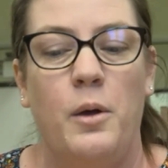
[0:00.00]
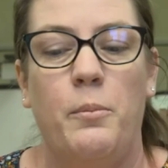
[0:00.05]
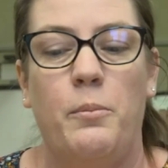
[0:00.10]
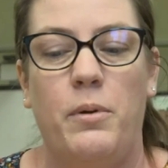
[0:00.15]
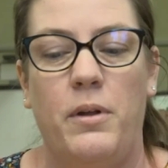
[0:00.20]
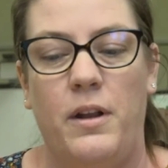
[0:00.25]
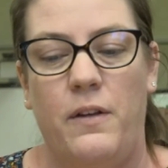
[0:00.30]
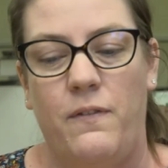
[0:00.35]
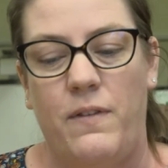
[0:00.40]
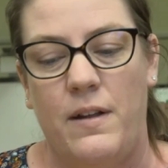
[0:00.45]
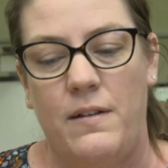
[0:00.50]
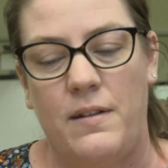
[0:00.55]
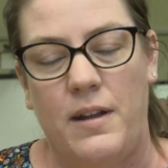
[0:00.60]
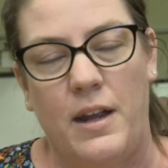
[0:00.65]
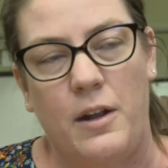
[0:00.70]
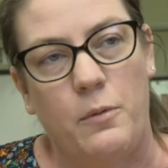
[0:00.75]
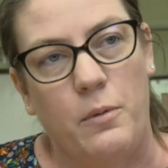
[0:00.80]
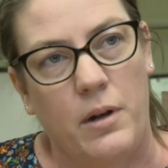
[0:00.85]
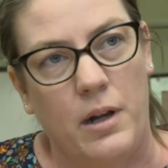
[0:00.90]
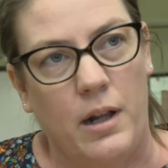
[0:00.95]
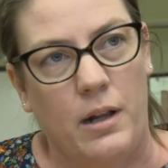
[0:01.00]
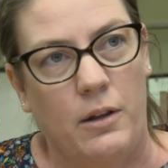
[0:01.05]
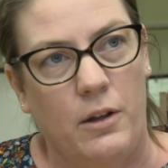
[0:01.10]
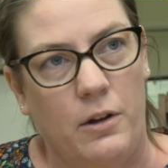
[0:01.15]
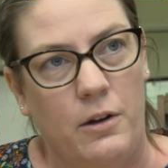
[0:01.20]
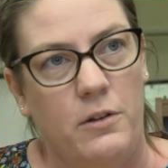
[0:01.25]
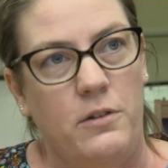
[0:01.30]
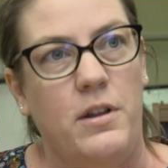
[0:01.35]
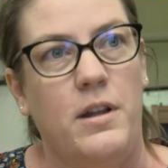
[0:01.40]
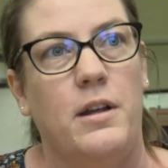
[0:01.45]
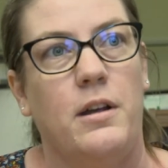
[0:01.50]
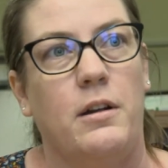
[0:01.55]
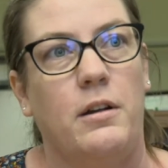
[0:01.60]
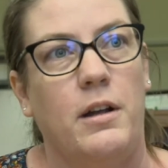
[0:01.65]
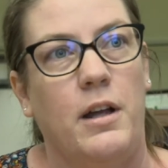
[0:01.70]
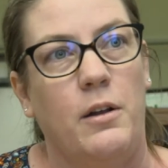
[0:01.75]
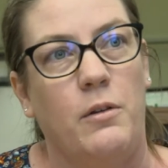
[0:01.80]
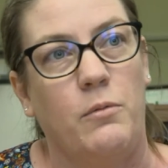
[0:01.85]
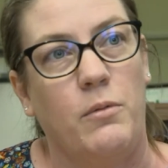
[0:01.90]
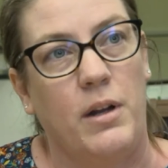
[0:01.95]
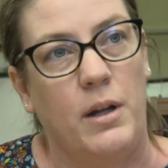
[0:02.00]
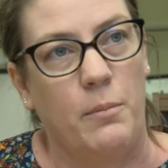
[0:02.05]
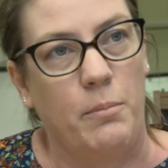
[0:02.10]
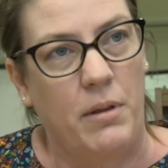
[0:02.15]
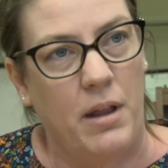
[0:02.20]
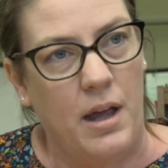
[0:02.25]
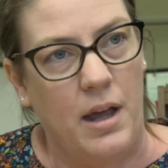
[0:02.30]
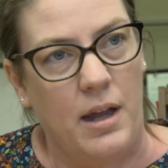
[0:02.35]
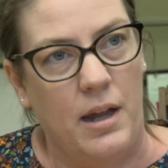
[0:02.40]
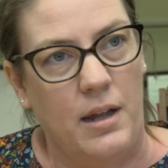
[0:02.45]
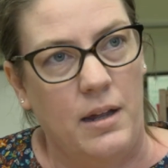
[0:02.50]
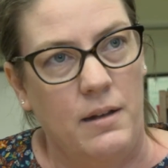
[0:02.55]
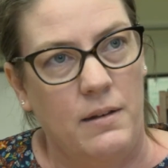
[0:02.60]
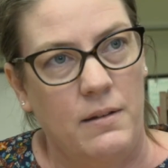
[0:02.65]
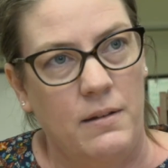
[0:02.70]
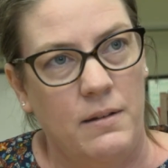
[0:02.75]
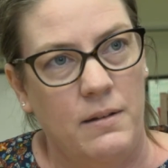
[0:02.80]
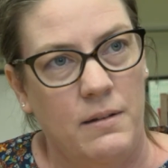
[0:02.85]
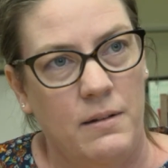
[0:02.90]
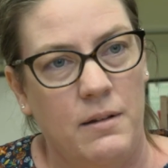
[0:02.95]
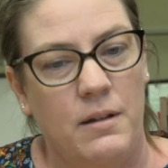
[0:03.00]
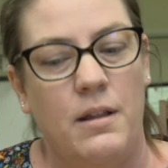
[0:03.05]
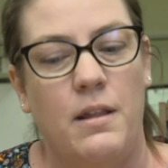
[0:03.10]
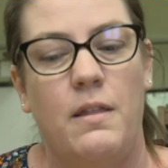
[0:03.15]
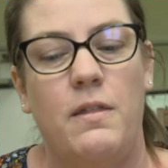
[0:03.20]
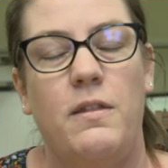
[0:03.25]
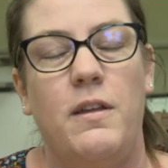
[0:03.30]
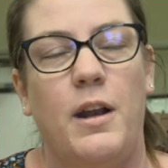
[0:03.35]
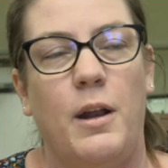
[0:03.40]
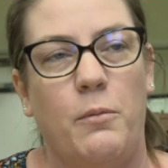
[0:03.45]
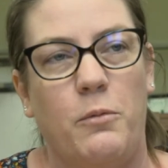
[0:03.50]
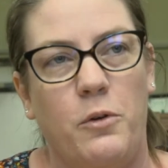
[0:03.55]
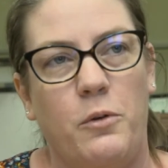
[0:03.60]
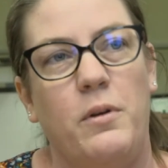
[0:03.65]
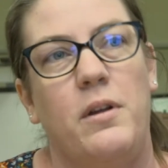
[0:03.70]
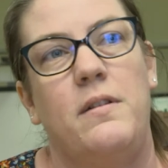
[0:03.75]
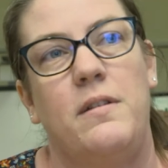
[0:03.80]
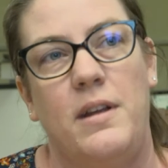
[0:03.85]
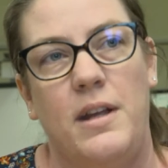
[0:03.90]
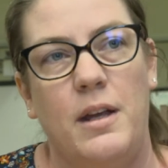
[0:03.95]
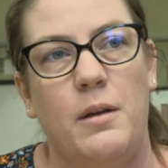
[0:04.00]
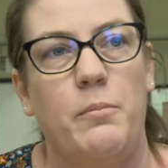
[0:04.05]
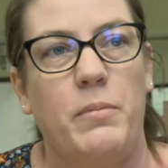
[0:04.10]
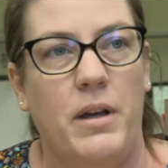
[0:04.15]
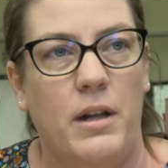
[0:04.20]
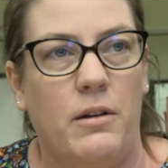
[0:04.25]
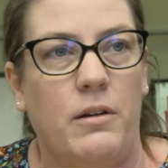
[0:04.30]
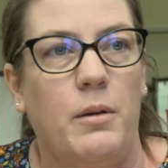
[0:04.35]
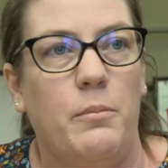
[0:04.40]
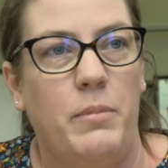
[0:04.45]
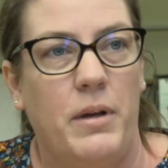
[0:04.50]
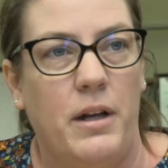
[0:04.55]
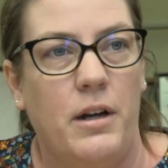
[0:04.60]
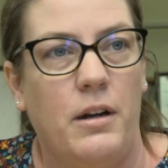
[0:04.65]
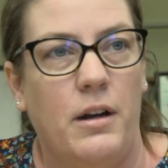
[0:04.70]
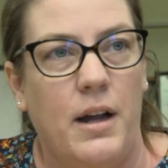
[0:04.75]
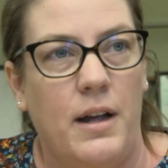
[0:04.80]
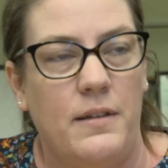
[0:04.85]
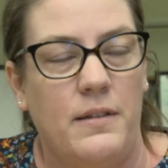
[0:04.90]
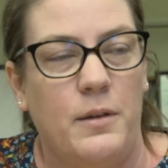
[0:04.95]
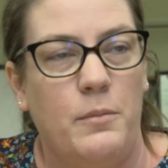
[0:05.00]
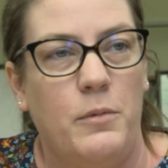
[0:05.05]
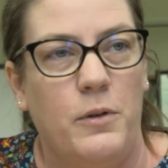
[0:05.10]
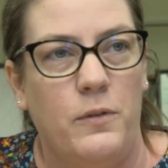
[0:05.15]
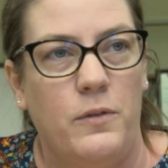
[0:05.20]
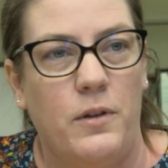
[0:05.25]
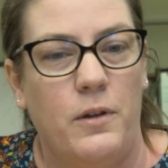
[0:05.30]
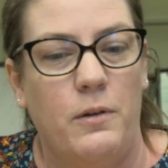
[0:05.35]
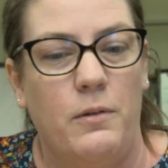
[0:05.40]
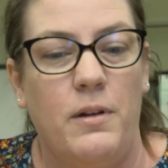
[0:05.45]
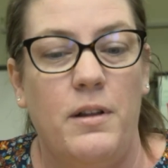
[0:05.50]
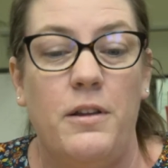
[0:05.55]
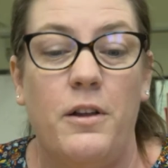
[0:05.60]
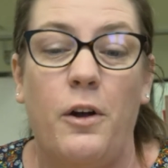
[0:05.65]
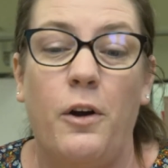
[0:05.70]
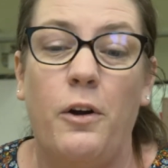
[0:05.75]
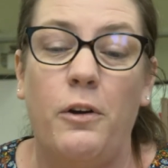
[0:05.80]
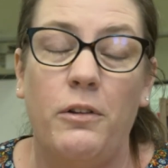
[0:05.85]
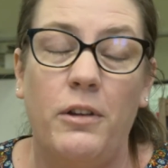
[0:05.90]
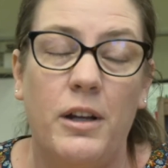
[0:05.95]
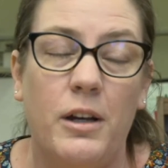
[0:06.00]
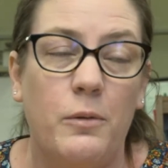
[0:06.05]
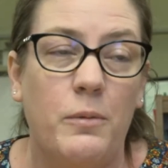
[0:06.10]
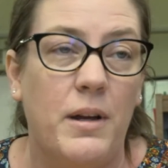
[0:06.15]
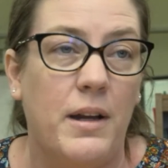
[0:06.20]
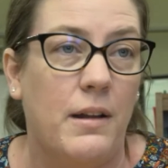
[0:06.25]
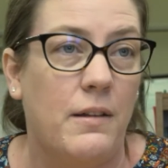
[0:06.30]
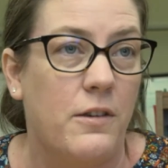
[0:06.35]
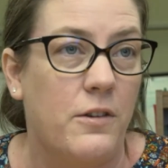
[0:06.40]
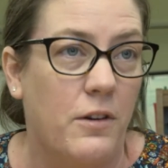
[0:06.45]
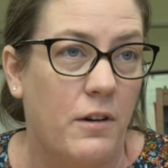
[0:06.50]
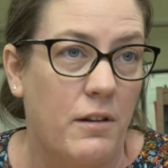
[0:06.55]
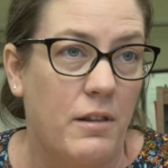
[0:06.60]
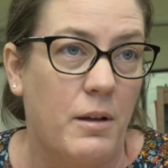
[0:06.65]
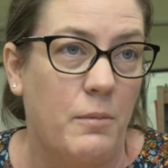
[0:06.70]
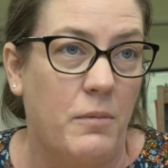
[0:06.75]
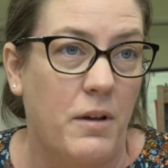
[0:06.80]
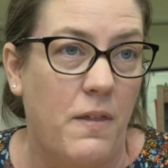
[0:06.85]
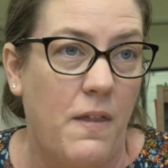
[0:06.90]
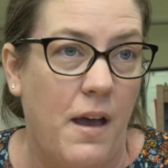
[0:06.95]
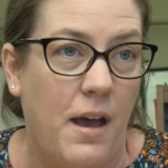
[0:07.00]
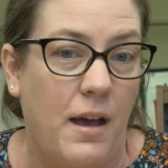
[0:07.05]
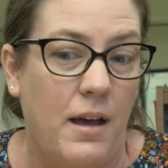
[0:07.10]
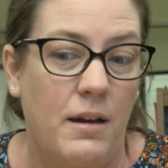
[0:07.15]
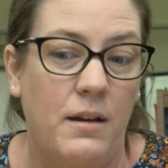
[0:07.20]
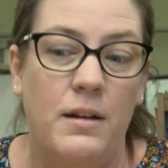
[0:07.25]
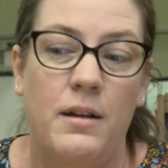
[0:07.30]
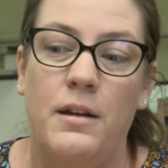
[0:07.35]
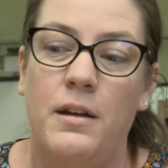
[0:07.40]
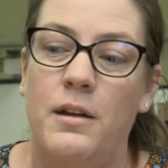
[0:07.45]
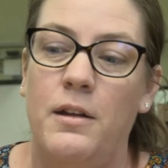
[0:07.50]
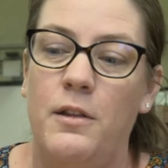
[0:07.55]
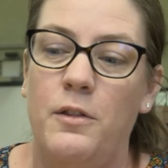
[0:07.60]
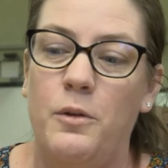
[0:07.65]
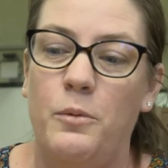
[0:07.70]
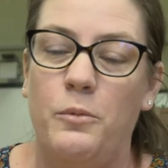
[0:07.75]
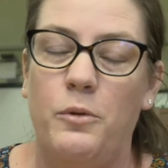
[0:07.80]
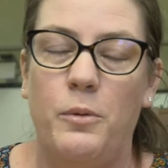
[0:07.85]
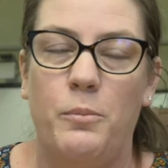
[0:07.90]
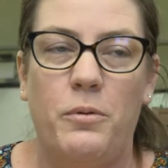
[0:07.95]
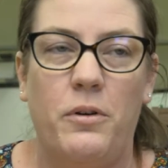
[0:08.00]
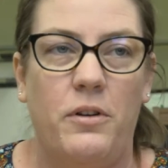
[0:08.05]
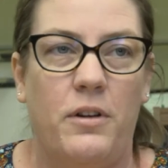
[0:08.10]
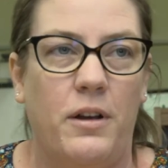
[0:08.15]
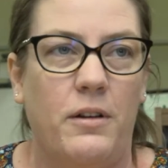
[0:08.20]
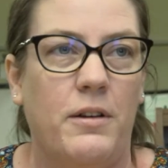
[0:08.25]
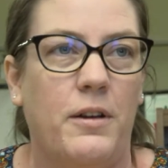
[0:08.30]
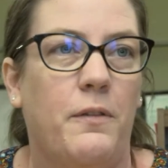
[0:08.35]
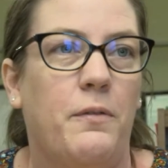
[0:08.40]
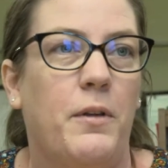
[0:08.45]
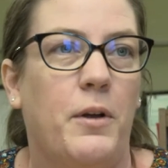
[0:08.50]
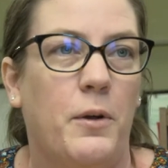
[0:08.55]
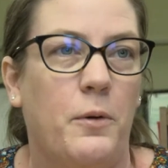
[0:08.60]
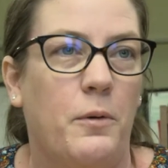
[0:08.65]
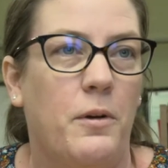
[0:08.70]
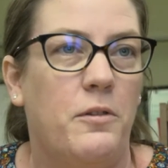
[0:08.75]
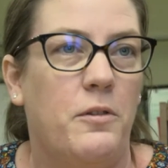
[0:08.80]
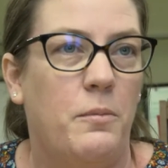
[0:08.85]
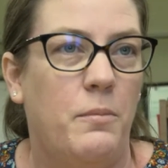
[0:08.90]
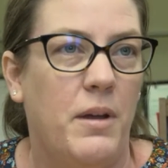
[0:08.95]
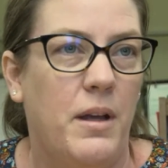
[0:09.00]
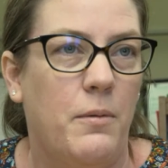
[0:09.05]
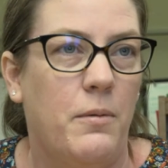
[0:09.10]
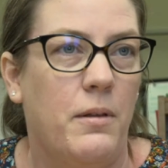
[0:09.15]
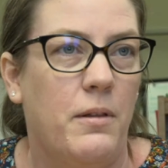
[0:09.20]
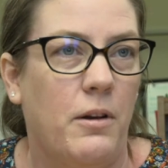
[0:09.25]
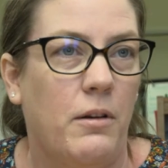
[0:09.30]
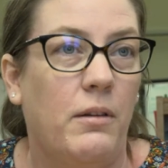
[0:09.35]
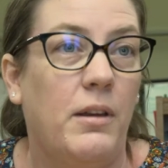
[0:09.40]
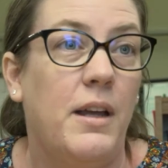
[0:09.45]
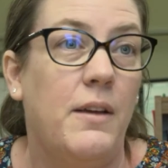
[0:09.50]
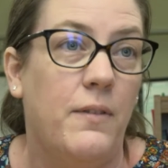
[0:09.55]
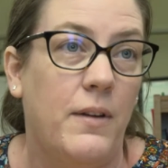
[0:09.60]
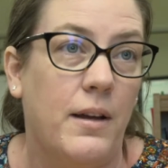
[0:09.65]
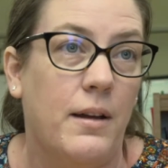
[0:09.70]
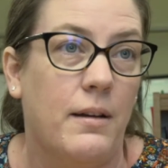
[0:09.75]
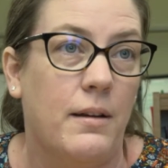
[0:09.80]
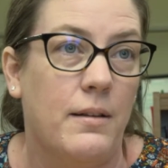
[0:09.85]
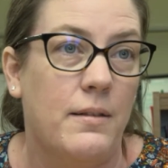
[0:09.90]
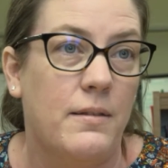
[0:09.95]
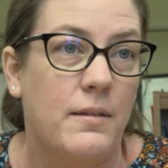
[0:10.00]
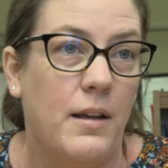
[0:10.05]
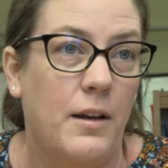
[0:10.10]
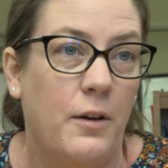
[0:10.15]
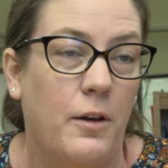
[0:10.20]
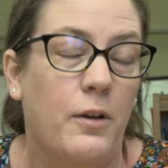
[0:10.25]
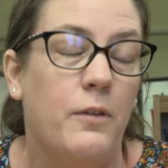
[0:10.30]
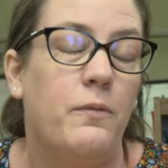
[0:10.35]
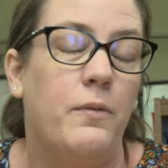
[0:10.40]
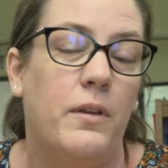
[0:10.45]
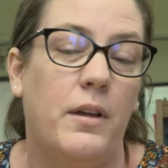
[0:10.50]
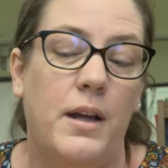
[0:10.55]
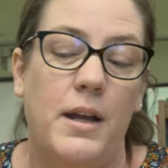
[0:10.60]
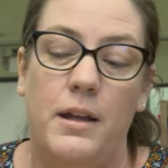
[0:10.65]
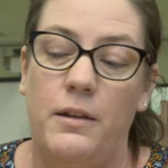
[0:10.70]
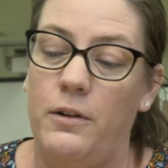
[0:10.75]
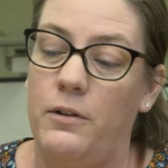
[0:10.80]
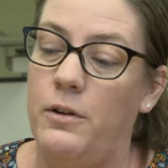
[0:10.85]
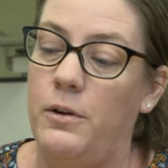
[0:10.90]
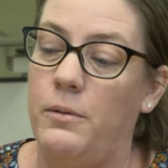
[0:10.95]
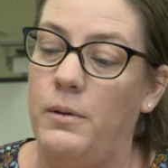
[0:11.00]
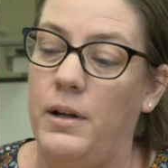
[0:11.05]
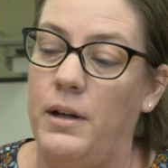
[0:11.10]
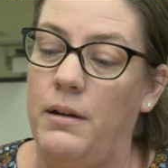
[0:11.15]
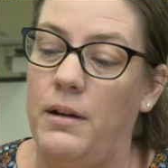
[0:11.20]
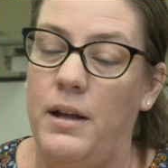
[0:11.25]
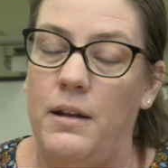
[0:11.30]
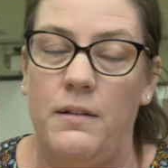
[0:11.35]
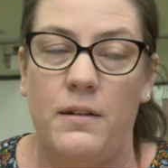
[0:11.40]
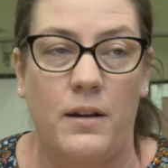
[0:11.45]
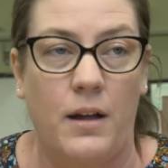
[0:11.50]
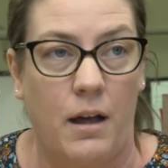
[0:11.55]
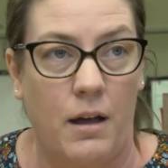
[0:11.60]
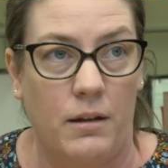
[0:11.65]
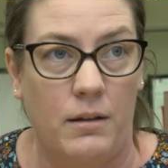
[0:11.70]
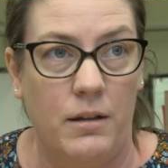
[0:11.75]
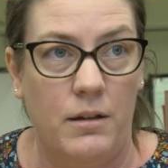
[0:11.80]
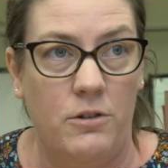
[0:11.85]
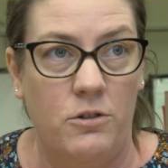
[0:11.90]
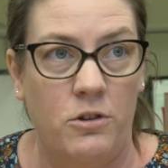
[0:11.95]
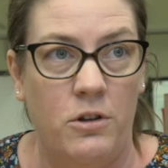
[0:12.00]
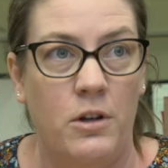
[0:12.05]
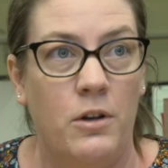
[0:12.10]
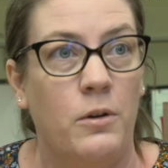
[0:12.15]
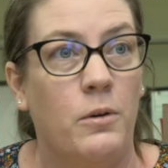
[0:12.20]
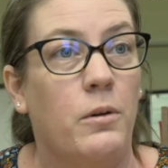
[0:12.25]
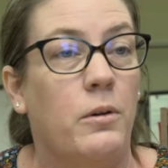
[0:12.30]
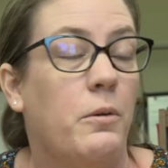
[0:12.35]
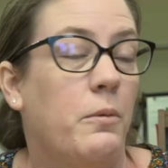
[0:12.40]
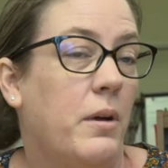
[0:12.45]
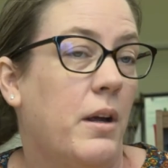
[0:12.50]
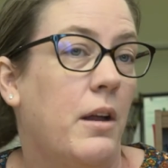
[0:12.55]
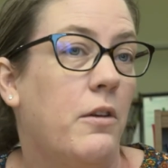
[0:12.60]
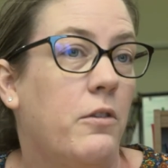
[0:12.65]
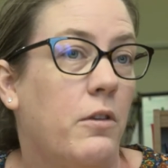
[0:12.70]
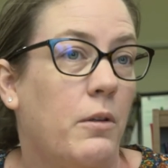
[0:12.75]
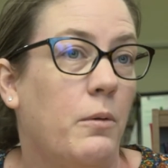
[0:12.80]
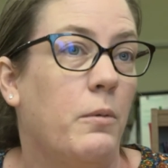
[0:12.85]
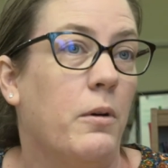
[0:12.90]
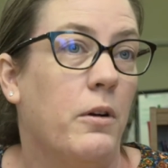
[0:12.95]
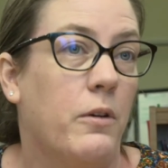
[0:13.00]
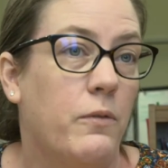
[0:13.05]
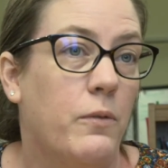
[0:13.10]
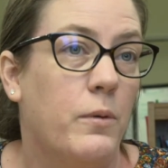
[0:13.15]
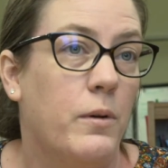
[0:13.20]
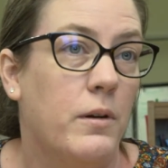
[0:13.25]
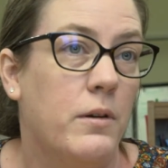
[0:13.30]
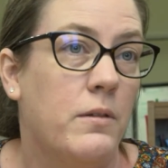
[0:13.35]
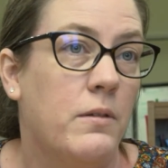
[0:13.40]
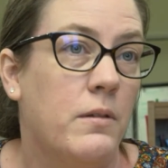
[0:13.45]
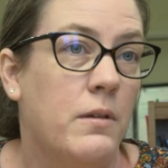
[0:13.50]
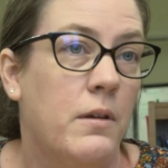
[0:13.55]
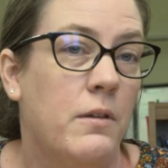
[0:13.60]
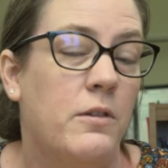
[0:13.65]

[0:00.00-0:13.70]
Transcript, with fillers: But if I take what I learned here and reapply it, then I'm going to get better and better as it moves on. And the earlier we can start them with that, the more productive they're going to be when they're leaving us and hopefully either going into college or going into the workforce.